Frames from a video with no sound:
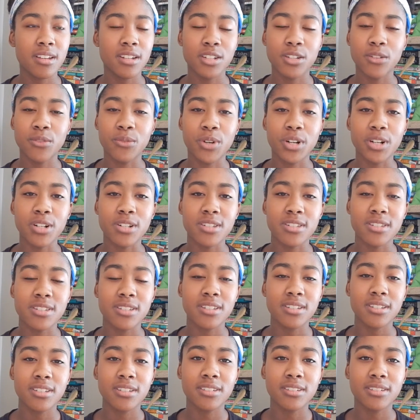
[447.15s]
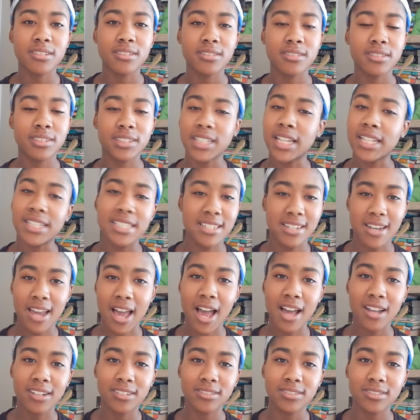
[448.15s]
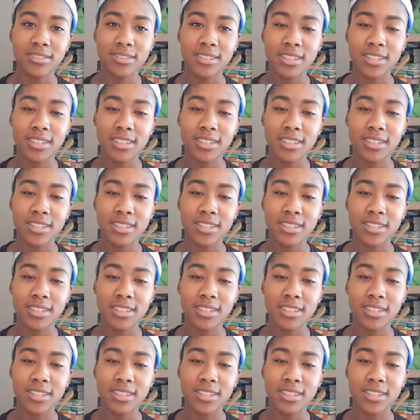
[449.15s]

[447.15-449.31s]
diverse? It's not.